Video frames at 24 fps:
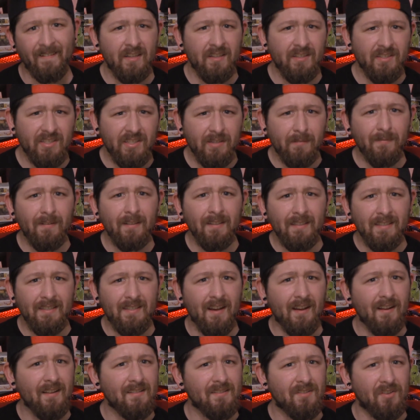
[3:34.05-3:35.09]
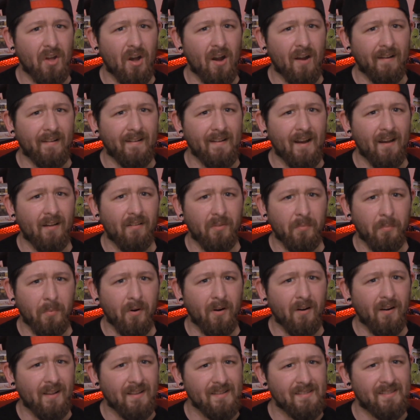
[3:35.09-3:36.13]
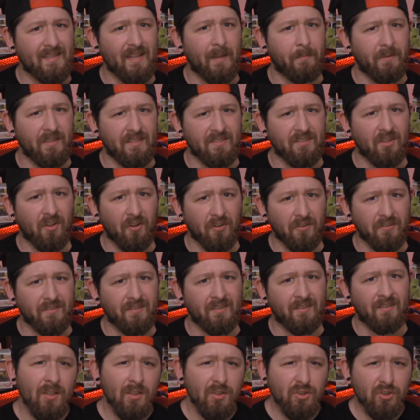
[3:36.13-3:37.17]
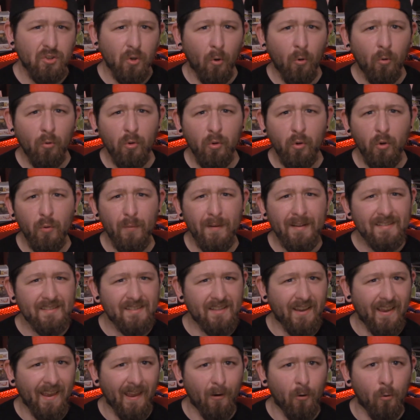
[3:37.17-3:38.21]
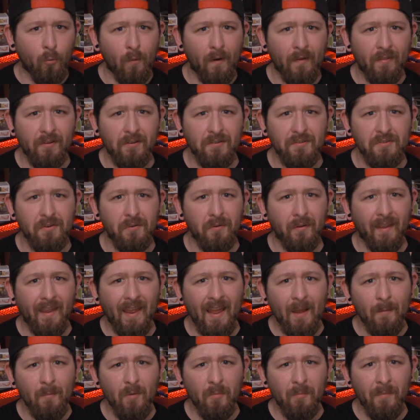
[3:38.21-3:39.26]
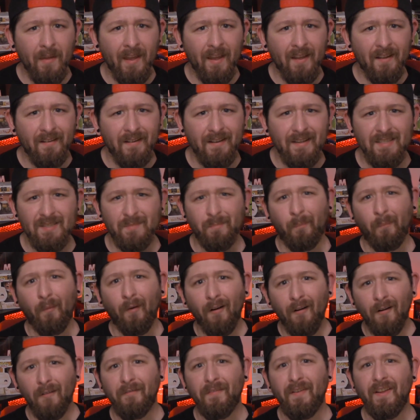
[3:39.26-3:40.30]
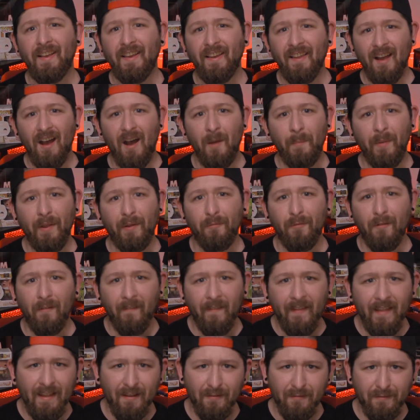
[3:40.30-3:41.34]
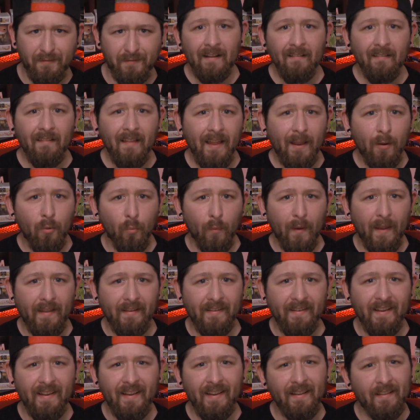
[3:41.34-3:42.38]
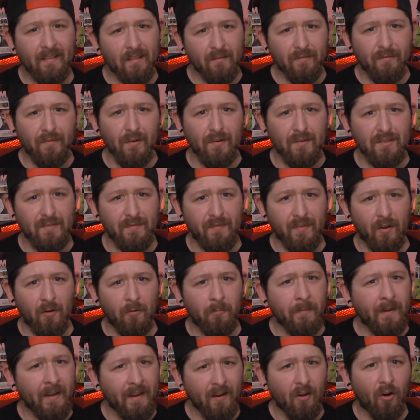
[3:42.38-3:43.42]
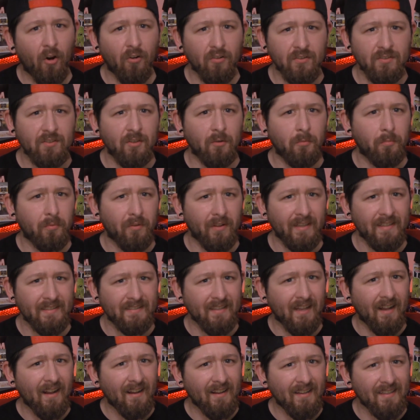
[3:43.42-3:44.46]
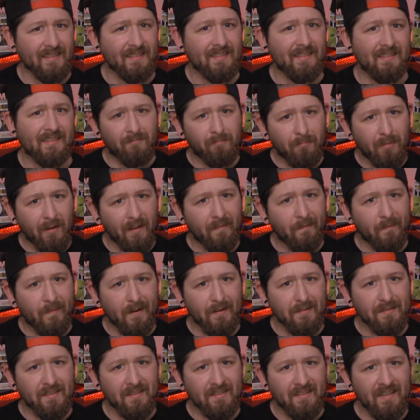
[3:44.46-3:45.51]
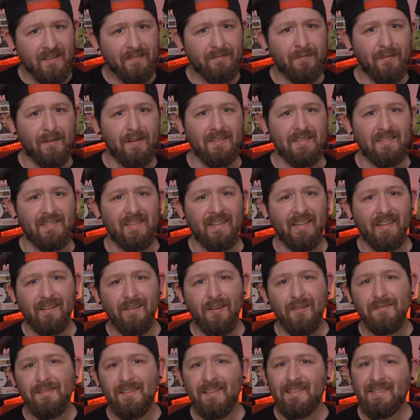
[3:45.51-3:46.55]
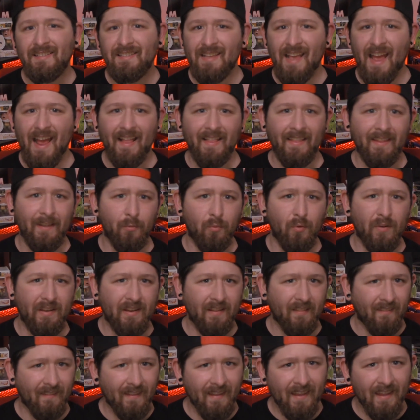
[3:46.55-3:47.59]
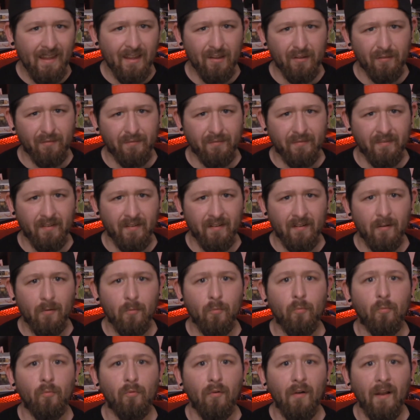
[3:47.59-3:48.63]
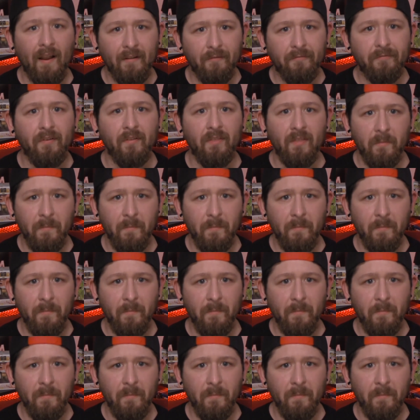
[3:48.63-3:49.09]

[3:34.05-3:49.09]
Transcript: She really does knock it out of the park as Debbie Salt. Joel, who is Gale Weathers' new cameraman, is perfect comic relief. Like Randy, in the first film, he also plays us. But there's a difference. He knows exactly when to leave, right from the